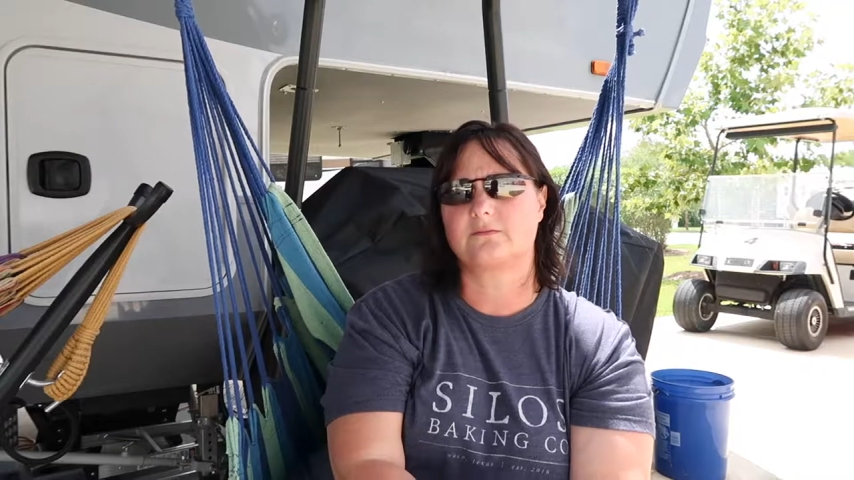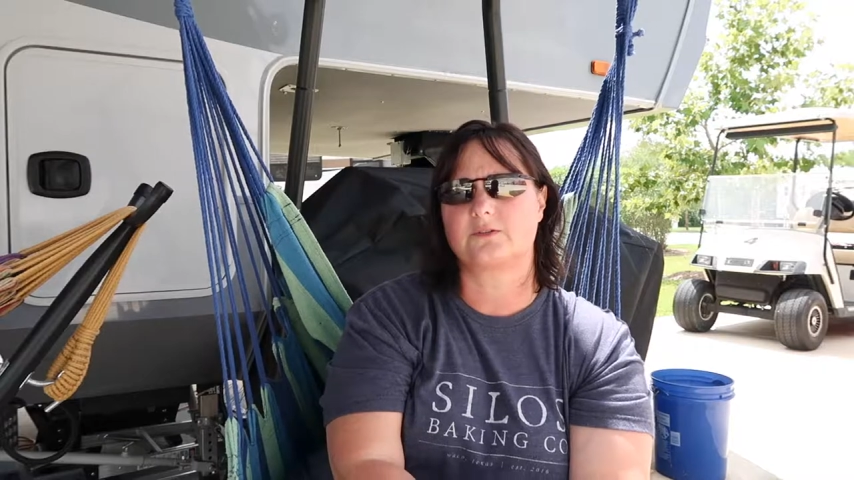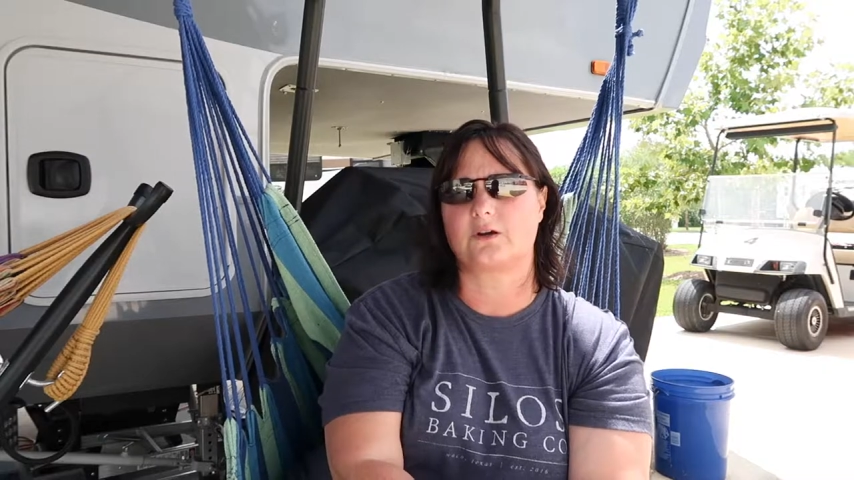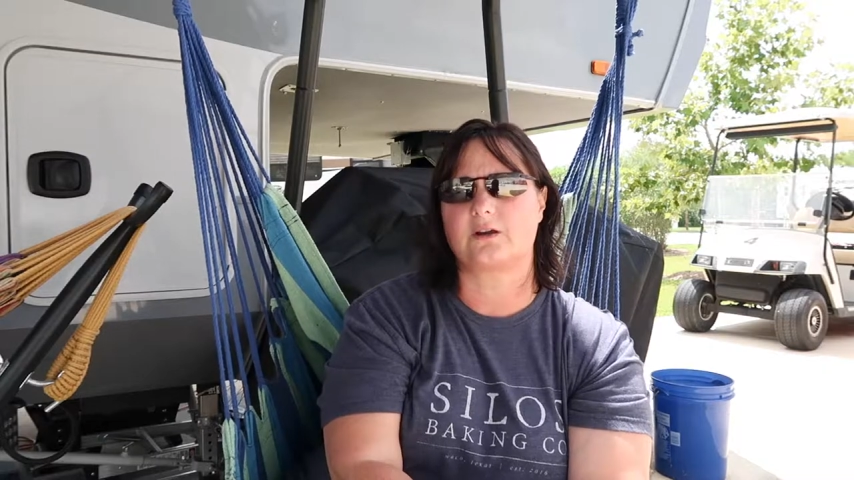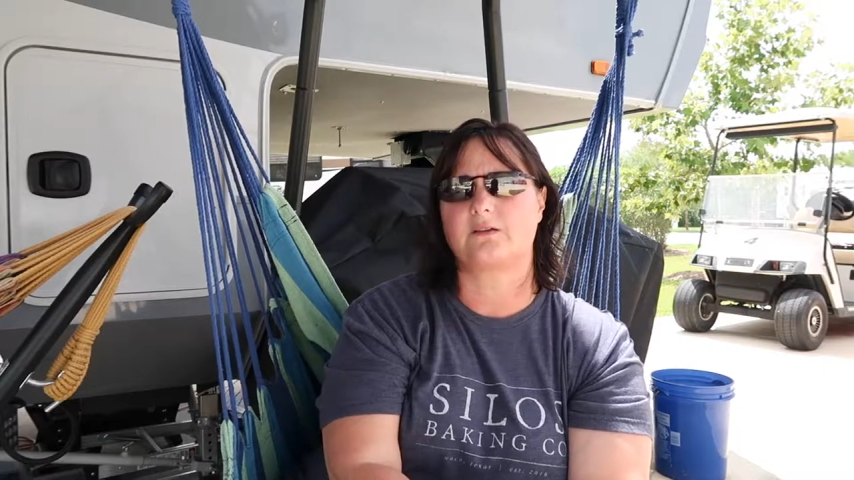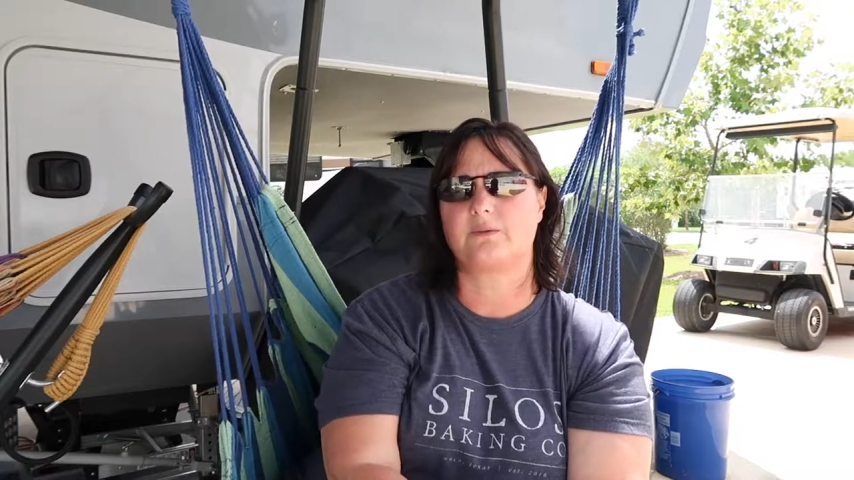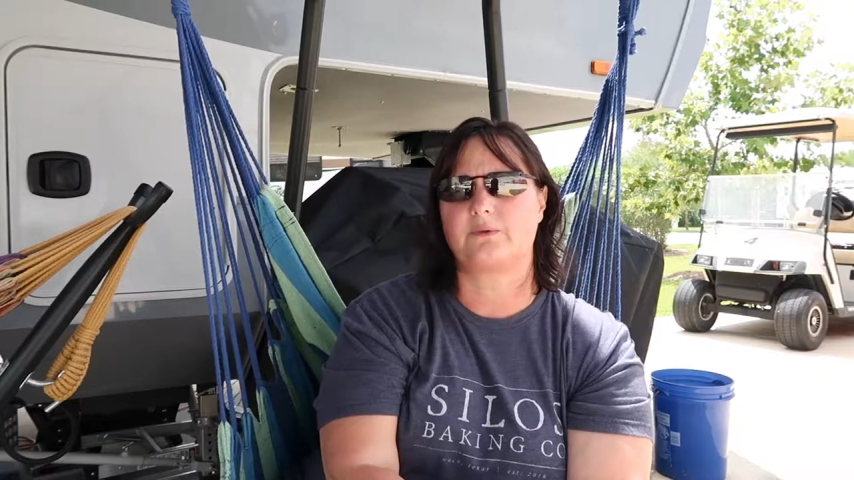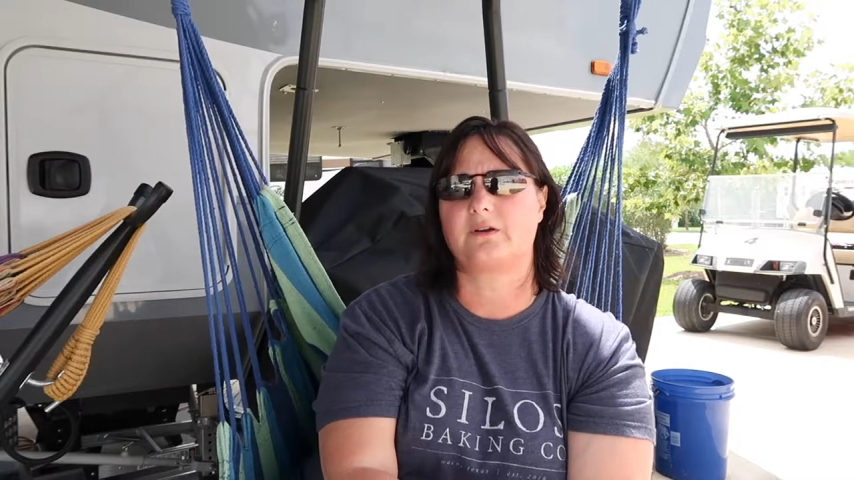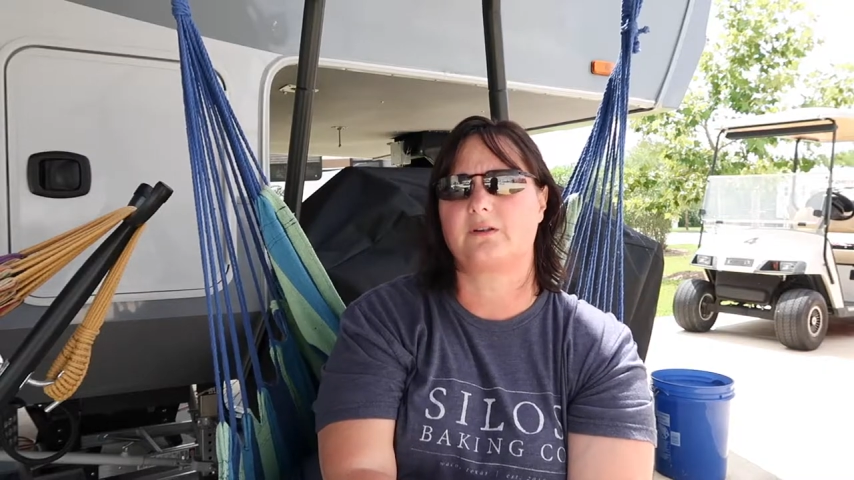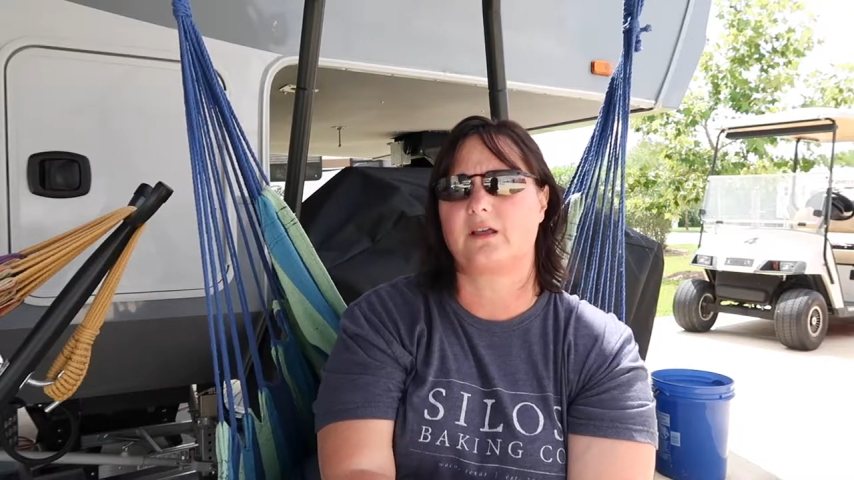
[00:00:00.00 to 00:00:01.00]
Sorry,
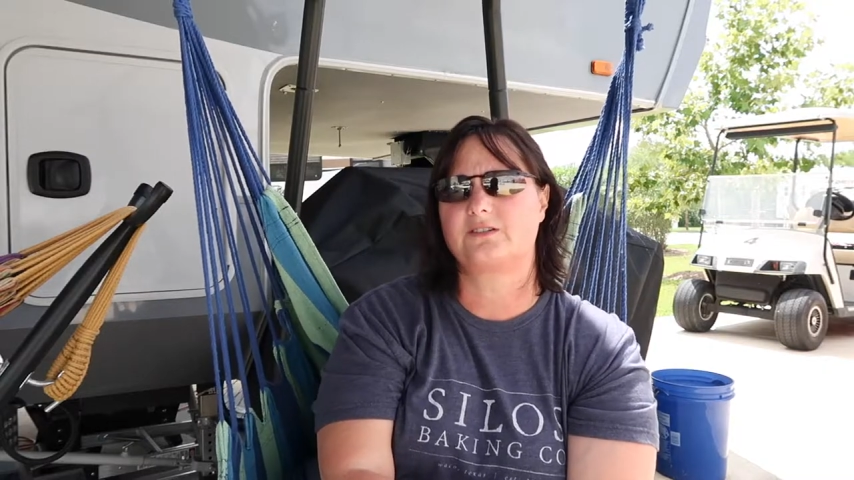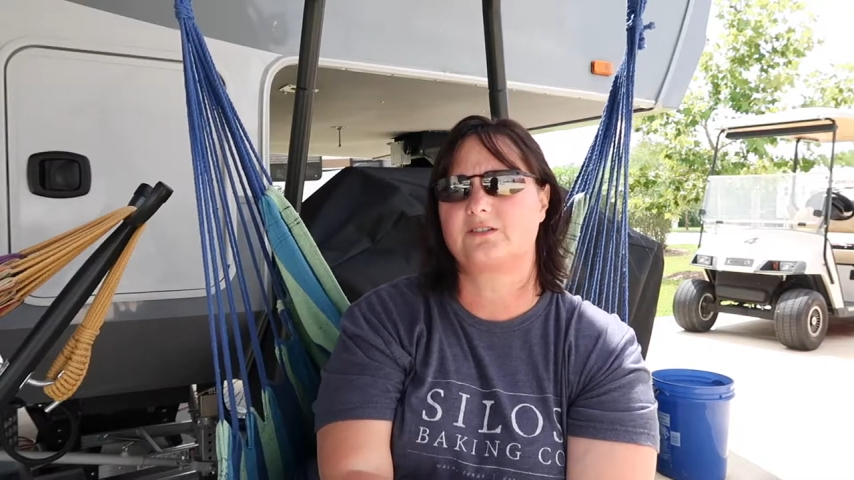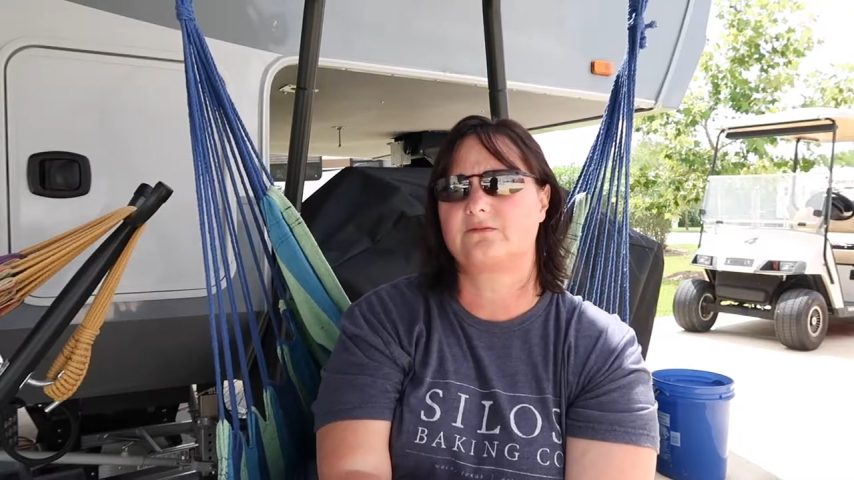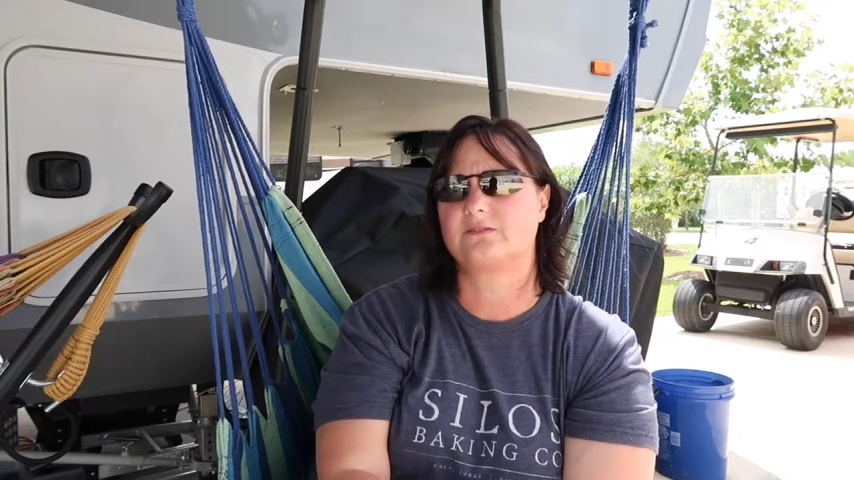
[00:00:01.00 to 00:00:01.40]
temporary lodging